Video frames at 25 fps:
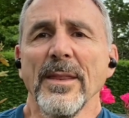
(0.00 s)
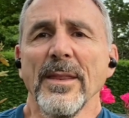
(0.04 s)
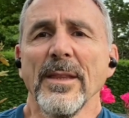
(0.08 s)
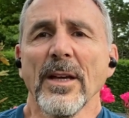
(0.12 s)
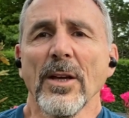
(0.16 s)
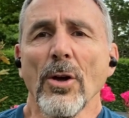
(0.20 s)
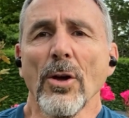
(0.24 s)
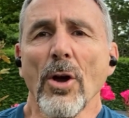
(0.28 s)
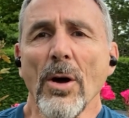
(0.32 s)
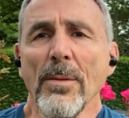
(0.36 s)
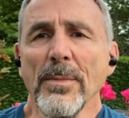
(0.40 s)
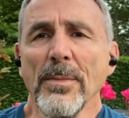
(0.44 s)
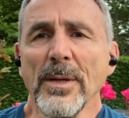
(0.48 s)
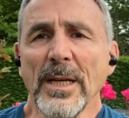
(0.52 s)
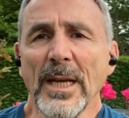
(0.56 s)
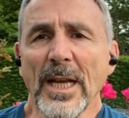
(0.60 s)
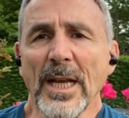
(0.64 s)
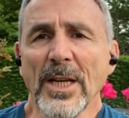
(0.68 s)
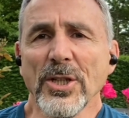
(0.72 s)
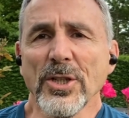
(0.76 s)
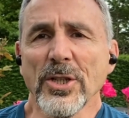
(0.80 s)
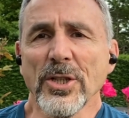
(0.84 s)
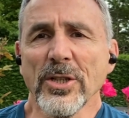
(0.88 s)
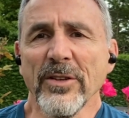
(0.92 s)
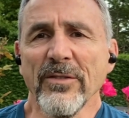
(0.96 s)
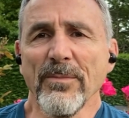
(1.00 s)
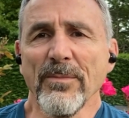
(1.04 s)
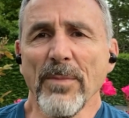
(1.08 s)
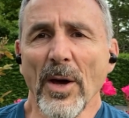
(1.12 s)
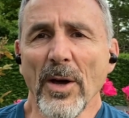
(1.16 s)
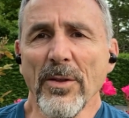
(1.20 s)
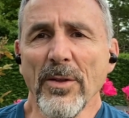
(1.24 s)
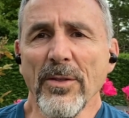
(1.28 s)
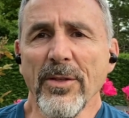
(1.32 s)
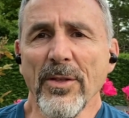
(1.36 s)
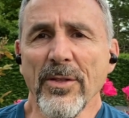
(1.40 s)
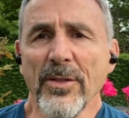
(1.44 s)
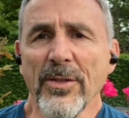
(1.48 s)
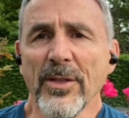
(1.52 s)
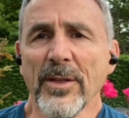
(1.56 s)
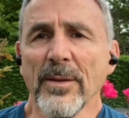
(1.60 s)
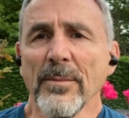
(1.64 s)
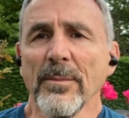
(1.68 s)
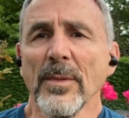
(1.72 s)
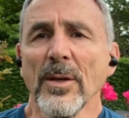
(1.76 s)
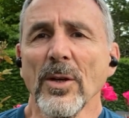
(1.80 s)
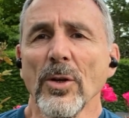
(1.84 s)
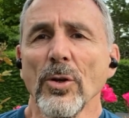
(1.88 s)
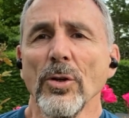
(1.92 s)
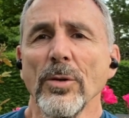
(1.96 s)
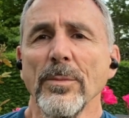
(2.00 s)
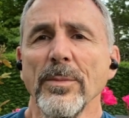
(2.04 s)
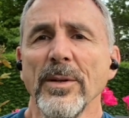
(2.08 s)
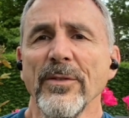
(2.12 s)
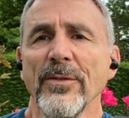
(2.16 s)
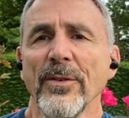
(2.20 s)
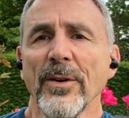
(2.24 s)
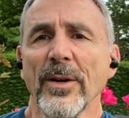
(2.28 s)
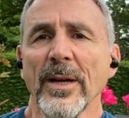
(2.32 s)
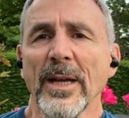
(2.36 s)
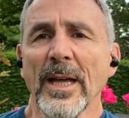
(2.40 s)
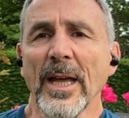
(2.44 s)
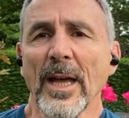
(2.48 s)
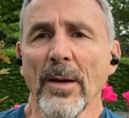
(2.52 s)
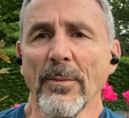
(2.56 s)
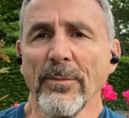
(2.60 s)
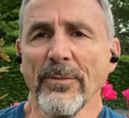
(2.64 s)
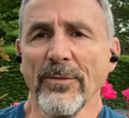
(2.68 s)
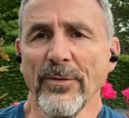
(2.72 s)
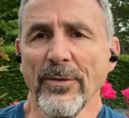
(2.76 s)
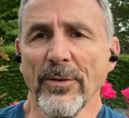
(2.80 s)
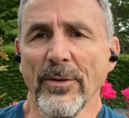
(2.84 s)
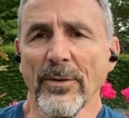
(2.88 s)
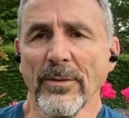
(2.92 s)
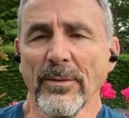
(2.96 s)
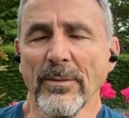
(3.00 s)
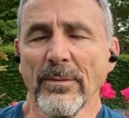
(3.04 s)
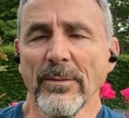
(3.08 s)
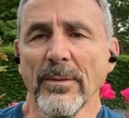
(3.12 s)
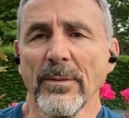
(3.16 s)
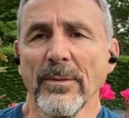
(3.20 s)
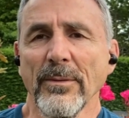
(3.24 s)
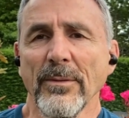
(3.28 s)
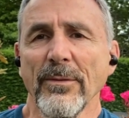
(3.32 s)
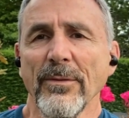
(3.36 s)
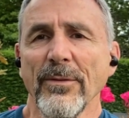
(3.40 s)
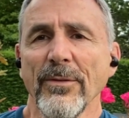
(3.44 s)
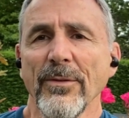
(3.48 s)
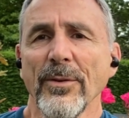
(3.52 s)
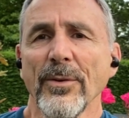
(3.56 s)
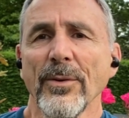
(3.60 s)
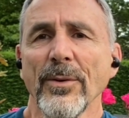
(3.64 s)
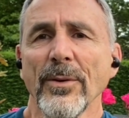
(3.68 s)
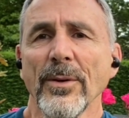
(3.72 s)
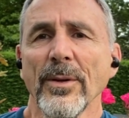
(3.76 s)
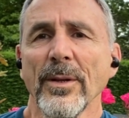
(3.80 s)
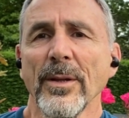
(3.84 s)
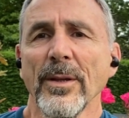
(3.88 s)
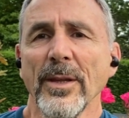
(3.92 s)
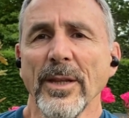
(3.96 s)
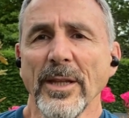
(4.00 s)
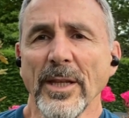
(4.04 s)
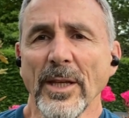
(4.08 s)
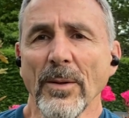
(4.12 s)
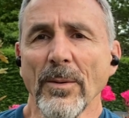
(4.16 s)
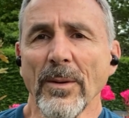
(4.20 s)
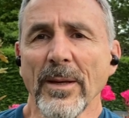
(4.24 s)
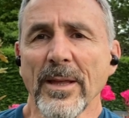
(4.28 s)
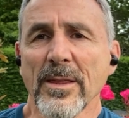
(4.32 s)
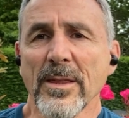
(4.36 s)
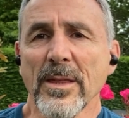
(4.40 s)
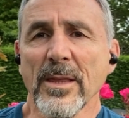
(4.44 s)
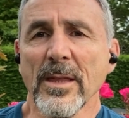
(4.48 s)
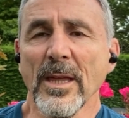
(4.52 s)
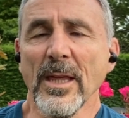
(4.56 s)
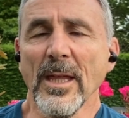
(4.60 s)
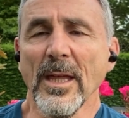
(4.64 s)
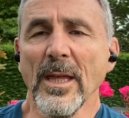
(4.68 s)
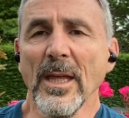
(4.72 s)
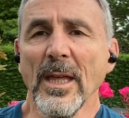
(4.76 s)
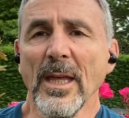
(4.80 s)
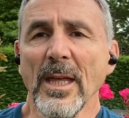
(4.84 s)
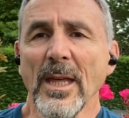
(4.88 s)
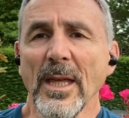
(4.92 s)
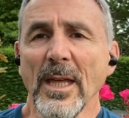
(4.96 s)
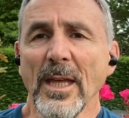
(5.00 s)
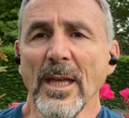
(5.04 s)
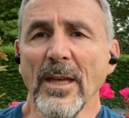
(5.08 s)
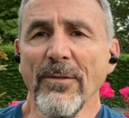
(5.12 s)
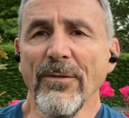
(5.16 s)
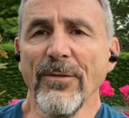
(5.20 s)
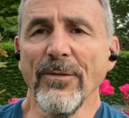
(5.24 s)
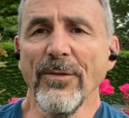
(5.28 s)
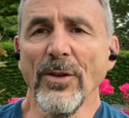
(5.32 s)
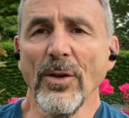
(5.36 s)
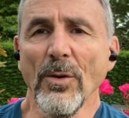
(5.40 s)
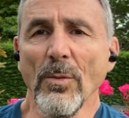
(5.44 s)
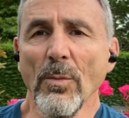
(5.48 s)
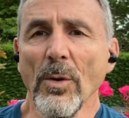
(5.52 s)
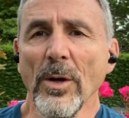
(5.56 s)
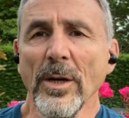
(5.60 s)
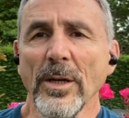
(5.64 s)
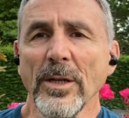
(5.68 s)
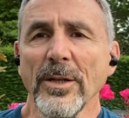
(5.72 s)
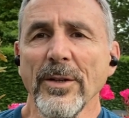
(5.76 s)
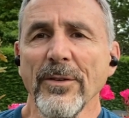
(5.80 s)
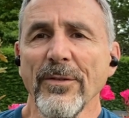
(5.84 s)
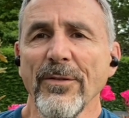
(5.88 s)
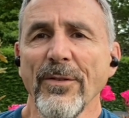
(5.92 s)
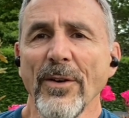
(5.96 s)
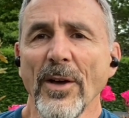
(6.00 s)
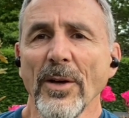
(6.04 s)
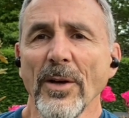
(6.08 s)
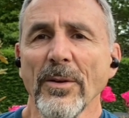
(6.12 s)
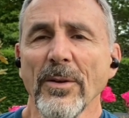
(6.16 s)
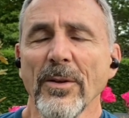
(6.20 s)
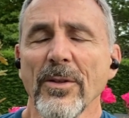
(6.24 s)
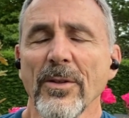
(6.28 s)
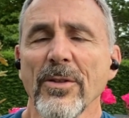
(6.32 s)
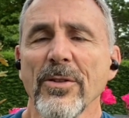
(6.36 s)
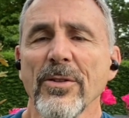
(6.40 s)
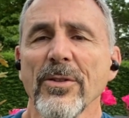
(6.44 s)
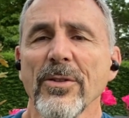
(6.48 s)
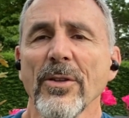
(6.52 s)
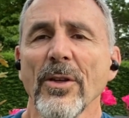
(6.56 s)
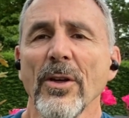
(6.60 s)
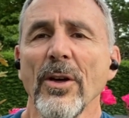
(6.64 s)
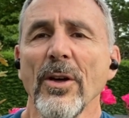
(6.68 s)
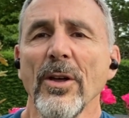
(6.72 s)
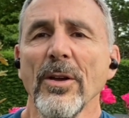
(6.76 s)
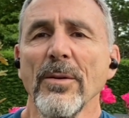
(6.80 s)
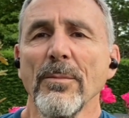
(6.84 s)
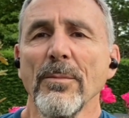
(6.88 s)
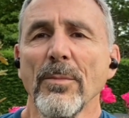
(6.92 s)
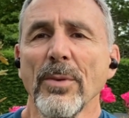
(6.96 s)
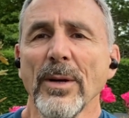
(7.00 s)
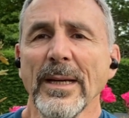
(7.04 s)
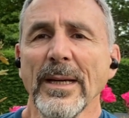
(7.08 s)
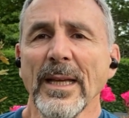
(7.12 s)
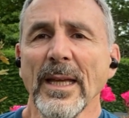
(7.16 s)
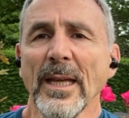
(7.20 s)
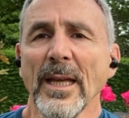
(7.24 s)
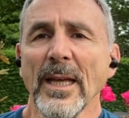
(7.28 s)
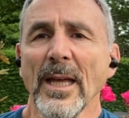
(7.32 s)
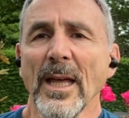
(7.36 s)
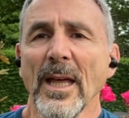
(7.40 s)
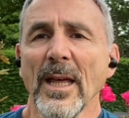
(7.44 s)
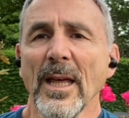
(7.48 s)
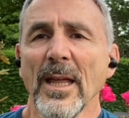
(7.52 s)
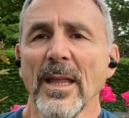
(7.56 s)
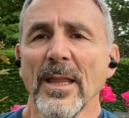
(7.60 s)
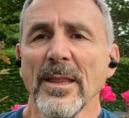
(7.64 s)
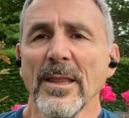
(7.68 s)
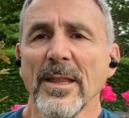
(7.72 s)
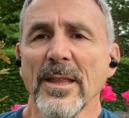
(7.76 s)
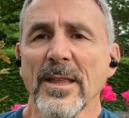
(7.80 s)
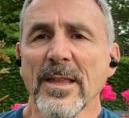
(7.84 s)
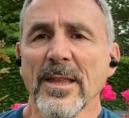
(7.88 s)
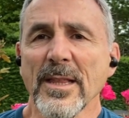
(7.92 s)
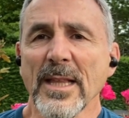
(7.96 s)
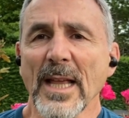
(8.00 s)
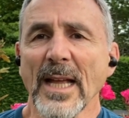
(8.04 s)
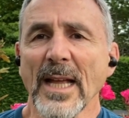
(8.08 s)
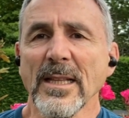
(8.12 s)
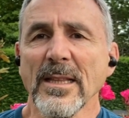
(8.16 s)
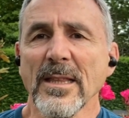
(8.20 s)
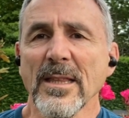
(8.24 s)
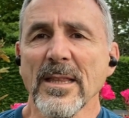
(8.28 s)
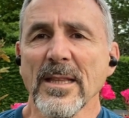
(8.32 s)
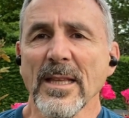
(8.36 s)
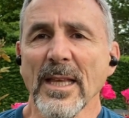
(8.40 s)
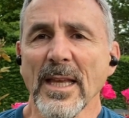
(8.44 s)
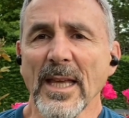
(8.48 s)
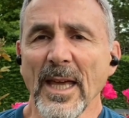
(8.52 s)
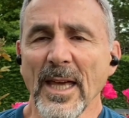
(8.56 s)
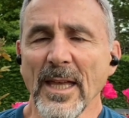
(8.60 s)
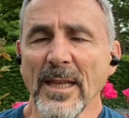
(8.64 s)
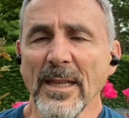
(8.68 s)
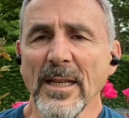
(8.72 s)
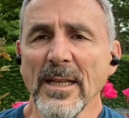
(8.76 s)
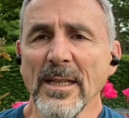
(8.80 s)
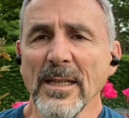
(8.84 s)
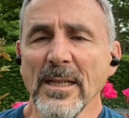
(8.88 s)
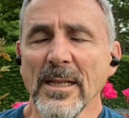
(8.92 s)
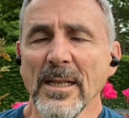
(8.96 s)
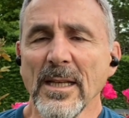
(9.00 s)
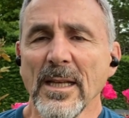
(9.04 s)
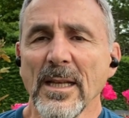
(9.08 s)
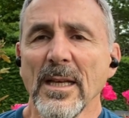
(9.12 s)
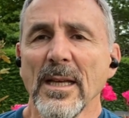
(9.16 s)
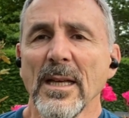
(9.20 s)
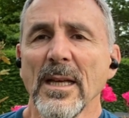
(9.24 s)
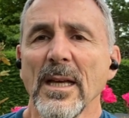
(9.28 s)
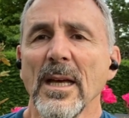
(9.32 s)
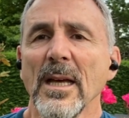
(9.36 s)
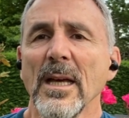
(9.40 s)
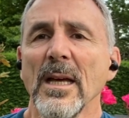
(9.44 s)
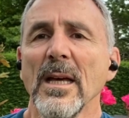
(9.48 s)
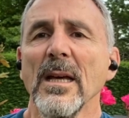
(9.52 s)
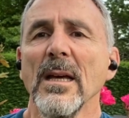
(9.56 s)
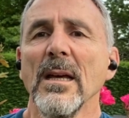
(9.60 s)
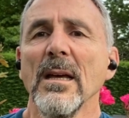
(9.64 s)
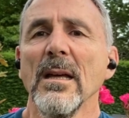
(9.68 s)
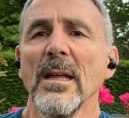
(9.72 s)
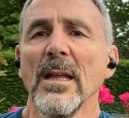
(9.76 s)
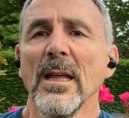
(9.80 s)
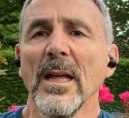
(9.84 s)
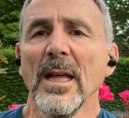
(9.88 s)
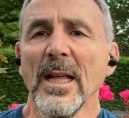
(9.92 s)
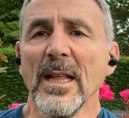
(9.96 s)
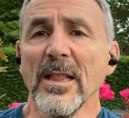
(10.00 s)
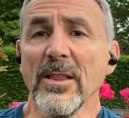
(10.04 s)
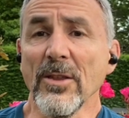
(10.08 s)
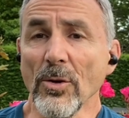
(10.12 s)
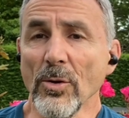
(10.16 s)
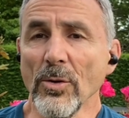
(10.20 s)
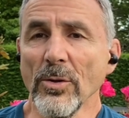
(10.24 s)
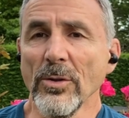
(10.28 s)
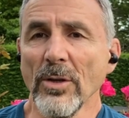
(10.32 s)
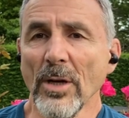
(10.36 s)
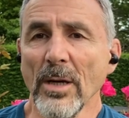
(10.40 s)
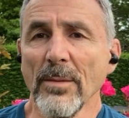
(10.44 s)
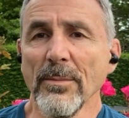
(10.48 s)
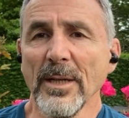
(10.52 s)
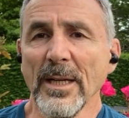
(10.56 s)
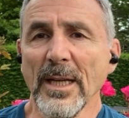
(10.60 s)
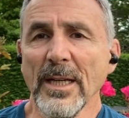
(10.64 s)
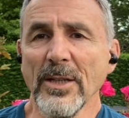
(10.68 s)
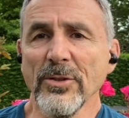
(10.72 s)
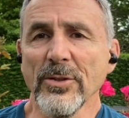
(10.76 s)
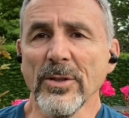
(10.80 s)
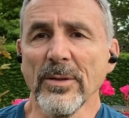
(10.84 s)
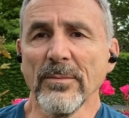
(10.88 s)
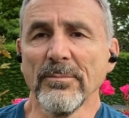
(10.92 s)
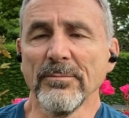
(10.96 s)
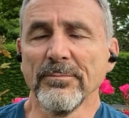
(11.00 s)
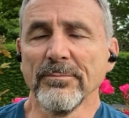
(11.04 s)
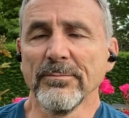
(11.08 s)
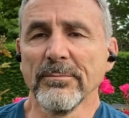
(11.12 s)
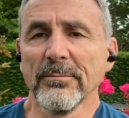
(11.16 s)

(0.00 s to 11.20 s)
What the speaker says: The combination of both of them could be very helpful for the US. If you wanted to focus on bringing the states together, it's a good combination.